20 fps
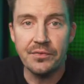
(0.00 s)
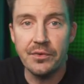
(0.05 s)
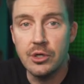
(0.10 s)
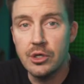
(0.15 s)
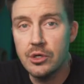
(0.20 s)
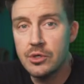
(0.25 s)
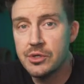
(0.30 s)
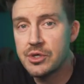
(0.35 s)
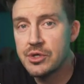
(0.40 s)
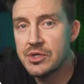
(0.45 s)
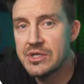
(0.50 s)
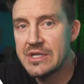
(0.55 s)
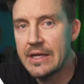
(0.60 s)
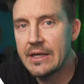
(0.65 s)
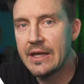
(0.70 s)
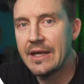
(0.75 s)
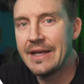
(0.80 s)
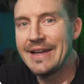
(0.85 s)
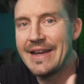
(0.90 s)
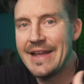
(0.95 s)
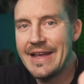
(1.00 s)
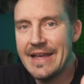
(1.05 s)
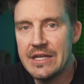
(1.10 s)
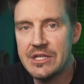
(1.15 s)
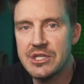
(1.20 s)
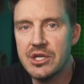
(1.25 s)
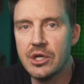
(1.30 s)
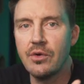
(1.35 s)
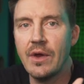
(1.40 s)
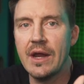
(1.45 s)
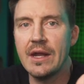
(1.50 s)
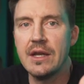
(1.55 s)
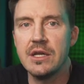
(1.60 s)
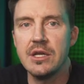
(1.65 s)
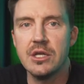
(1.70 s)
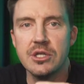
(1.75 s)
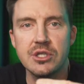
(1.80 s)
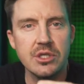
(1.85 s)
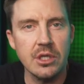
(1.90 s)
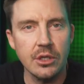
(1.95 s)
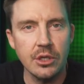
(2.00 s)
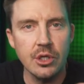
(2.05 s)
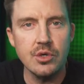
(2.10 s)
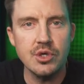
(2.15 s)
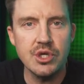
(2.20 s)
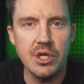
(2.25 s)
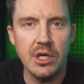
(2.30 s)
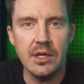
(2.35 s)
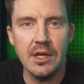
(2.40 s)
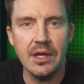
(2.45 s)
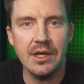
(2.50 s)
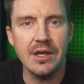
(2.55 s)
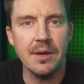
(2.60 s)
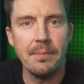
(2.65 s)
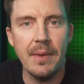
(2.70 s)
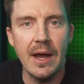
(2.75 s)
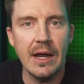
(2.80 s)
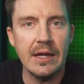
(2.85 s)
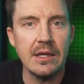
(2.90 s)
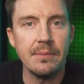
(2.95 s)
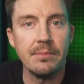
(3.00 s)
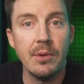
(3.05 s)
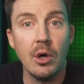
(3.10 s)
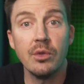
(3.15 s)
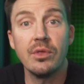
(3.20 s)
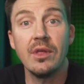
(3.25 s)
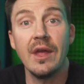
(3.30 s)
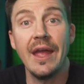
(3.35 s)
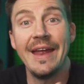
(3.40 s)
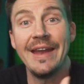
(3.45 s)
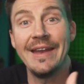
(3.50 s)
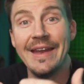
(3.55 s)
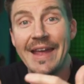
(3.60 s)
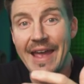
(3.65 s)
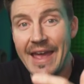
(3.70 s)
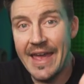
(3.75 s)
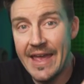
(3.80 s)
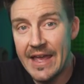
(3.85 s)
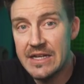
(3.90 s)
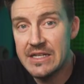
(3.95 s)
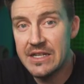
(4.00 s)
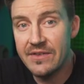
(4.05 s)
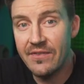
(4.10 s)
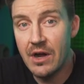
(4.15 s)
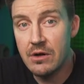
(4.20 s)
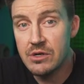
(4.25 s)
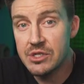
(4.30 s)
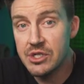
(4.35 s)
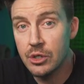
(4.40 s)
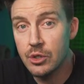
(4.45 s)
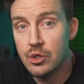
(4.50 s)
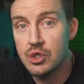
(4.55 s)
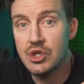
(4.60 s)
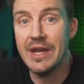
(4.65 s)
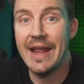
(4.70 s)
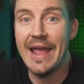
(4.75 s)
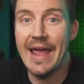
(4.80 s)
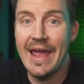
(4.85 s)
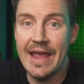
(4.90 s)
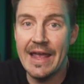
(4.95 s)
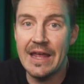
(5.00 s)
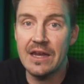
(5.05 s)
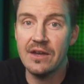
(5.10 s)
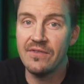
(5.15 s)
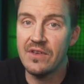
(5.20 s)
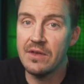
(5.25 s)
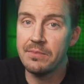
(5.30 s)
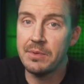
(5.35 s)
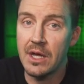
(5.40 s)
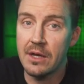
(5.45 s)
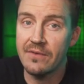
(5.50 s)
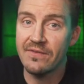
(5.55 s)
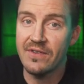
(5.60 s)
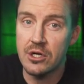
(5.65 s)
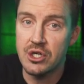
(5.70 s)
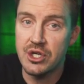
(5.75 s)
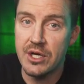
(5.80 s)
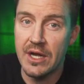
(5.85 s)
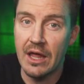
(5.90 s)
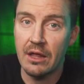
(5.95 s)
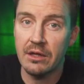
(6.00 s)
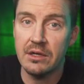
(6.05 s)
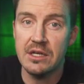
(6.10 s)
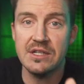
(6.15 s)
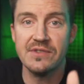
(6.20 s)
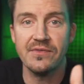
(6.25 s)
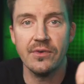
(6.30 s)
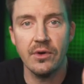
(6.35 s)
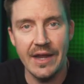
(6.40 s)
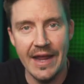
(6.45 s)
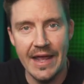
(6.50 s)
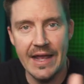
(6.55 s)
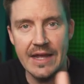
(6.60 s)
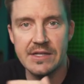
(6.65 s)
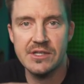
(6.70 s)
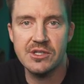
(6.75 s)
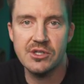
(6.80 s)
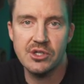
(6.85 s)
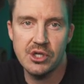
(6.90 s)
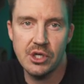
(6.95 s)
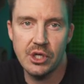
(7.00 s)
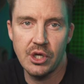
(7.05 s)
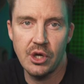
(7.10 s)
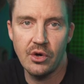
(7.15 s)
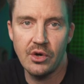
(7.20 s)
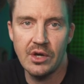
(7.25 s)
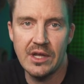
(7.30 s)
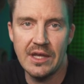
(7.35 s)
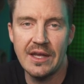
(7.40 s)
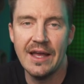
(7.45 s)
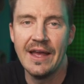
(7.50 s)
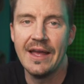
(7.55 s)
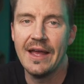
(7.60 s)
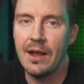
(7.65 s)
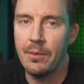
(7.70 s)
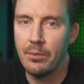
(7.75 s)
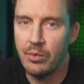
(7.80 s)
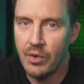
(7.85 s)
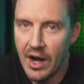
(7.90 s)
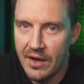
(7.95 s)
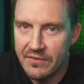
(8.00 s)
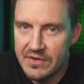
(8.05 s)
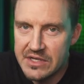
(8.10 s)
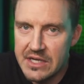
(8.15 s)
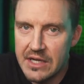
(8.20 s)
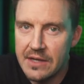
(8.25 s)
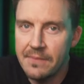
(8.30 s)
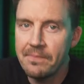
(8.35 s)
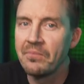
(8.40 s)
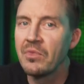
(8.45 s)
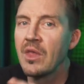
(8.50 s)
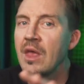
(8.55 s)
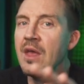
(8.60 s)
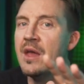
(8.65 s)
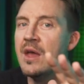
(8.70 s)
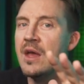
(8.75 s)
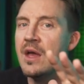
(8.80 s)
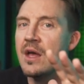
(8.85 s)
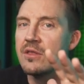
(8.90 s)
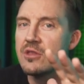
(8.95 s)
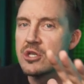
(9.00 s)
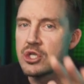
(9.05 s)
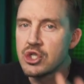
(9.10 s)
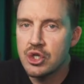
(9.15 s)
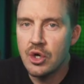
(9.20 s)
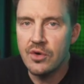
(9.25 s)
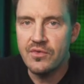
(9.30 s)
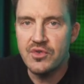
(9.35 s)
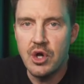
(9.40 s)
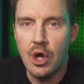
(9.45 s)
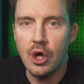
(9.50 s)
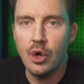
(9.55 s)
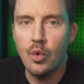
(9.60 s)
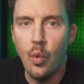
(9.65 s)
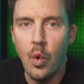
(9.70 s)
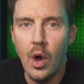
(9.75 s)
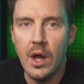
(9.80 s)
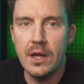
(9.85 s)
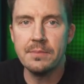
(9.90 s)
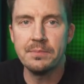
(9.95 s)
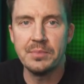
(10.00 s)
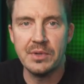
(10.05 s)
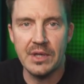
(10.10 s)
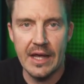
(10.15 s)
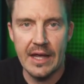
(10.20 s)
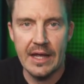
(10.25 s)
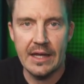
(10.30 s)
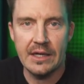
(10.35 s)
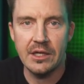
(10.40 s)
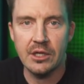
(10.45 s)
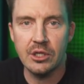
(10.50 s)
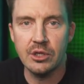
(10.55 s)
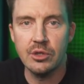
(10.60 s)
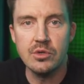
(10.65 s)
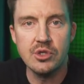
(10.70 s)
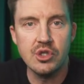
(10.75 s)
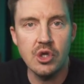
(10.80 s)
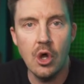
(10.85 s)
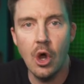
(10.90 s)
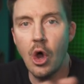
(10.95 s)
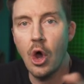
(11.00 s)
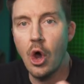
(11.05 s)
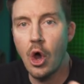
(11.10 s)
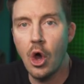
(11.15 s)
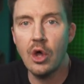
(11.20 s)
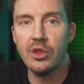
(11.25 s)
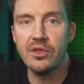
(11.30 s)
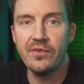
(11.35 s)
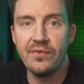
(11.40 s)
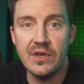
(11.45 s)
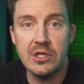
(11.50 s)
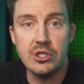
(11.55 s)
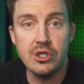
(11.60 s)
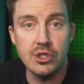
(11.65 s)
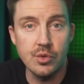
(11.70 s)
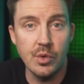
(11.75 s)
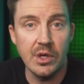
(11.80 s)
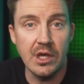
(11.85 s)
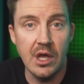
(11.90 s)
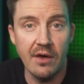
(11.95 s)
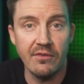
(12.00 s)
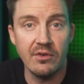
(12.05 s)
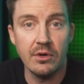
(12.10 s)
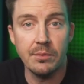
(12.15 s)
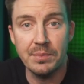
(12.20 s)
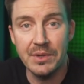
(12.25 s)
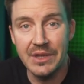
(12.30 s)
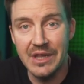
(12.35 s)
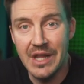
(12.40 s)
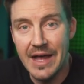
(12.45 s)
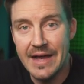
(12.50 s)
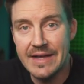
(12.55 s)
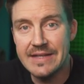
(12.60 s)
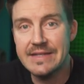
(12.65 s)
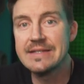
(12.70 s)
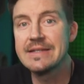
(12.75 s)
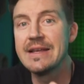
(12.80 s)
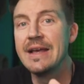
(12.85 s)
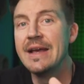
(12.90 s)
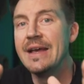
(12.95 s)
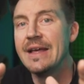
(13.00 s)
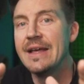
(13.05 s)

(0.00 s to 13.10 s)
for users seeking an integrated solution, combining both an antivirus solution and VPN functionalities for enhanced security and privacy. The Surfshark One plan includes all the features we covered, plus